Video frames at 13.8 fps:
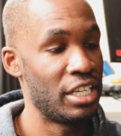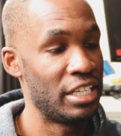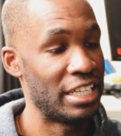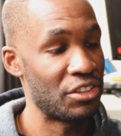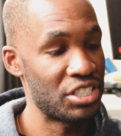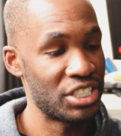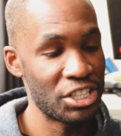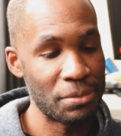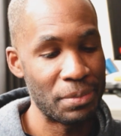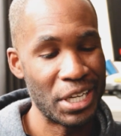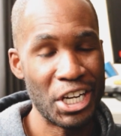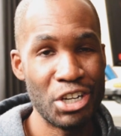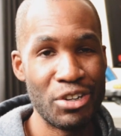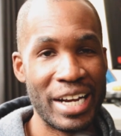Now this other
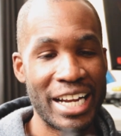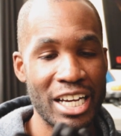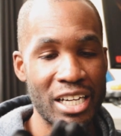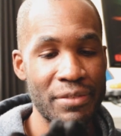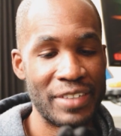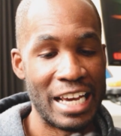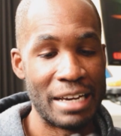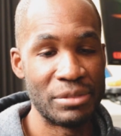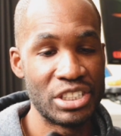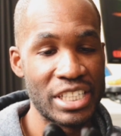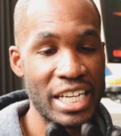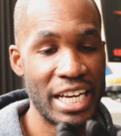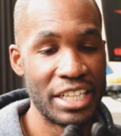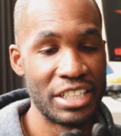pair here I got off
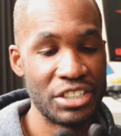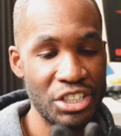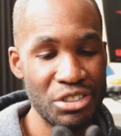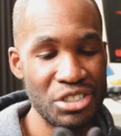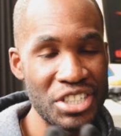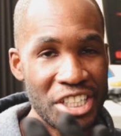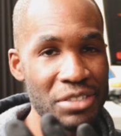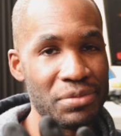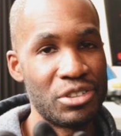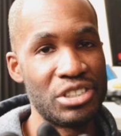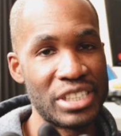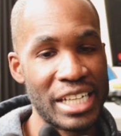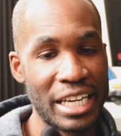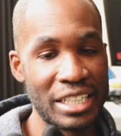Amazon. They're intended for
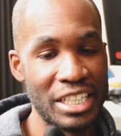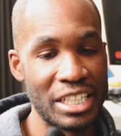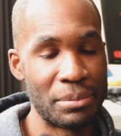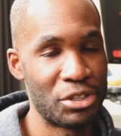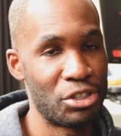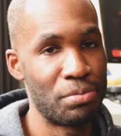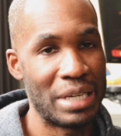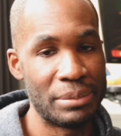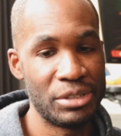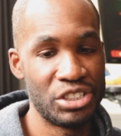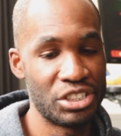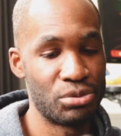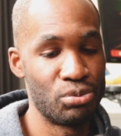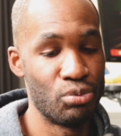cycling, but they're probably
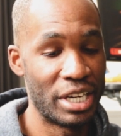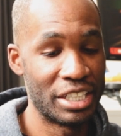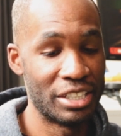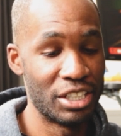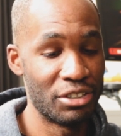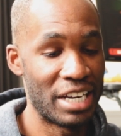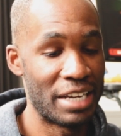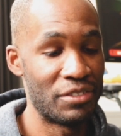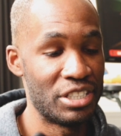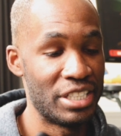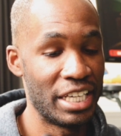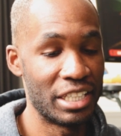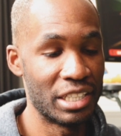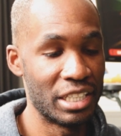just regular
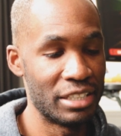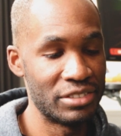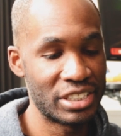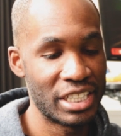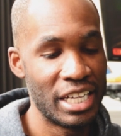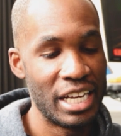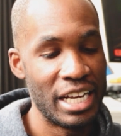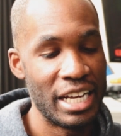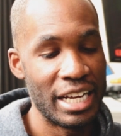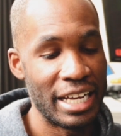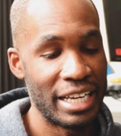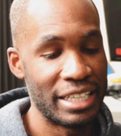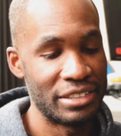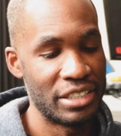everyday gloves.
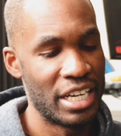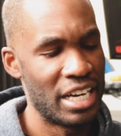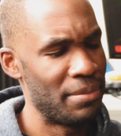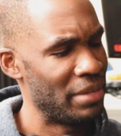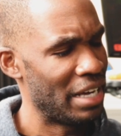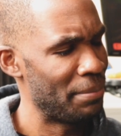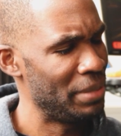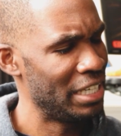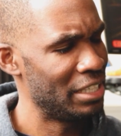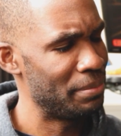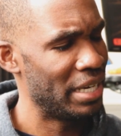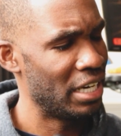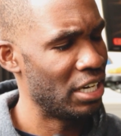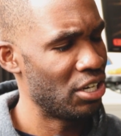I paid
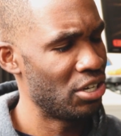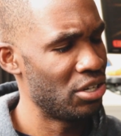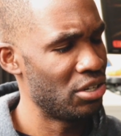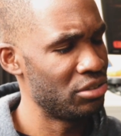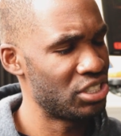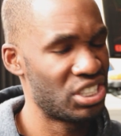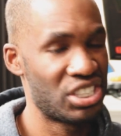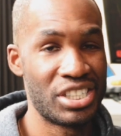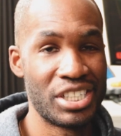about